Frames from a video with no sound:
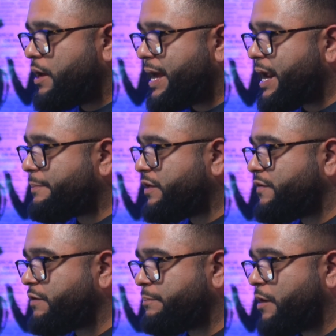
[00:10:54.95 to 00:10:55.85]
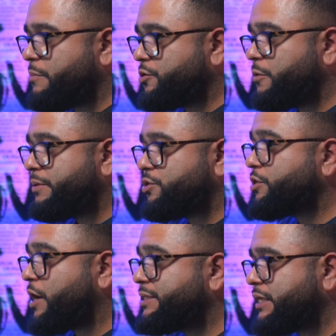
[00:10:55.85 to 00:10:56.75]
and I believe every barber should be
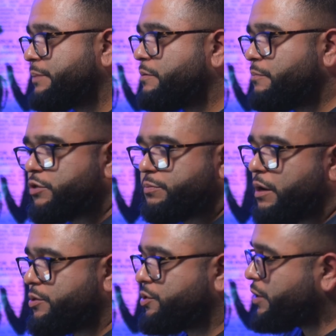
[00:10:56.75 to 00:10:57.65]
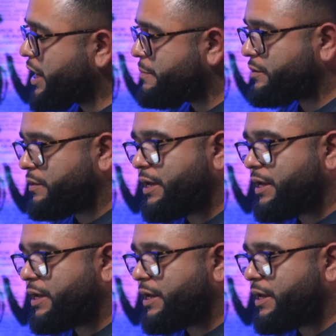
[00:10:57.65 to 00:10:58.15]
charging high ticket, but most barbers don't care about that.